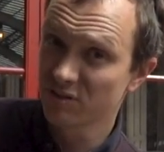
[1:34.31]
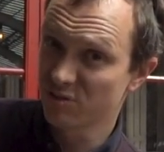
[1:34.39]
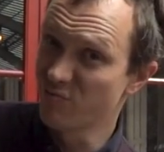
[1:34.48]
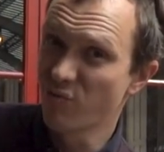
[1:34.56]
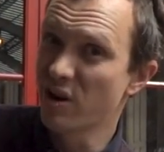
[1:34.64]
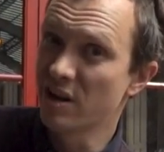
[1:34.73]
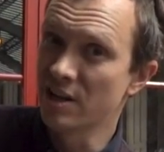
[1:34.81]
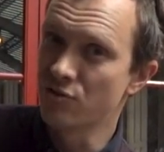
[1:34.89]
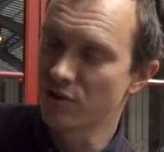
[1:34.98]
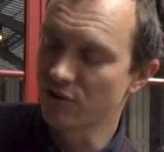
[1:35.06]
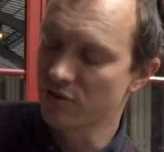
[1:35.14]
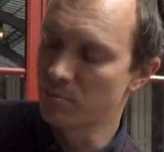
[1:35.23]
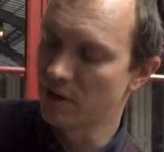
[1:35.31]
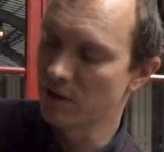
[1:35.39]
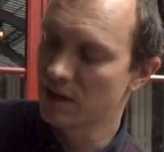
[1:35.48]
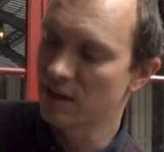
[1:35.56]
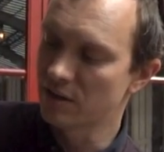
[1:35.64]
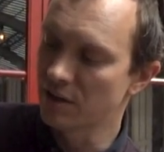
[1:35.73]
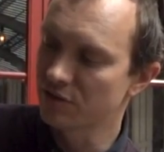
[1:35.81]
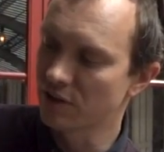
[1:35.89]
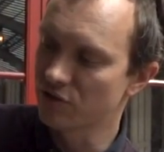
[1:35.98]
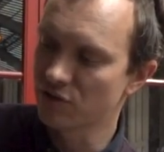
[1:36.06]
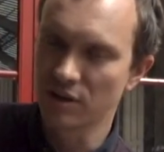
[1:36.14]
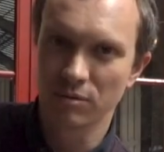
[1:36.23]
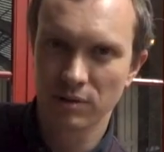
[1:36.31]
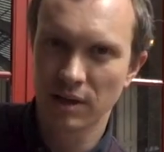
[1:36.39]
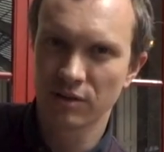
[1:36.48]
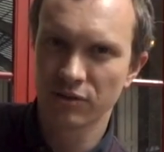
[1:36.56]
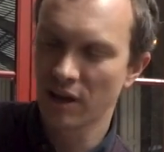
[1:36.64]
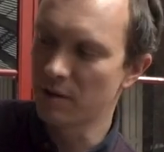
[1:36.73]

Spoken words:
It's a really interesting bit of kit this, actually, get into